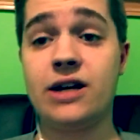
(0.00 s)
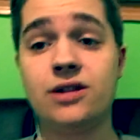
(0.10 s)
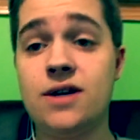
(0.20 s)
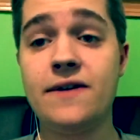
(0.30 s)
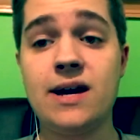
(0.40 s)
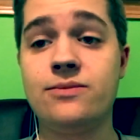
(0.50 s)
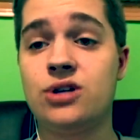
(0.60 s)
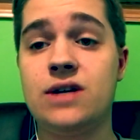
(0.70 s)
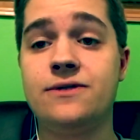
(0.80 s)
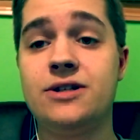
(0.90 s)
I love Adam
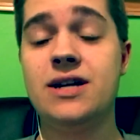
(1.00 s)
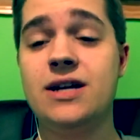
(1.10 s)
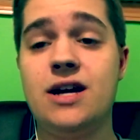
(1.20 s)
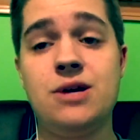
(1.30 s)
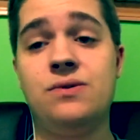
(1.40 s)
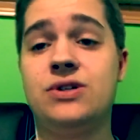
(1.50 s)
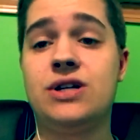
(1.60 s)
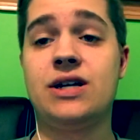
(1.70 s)
Driver, and he was uh,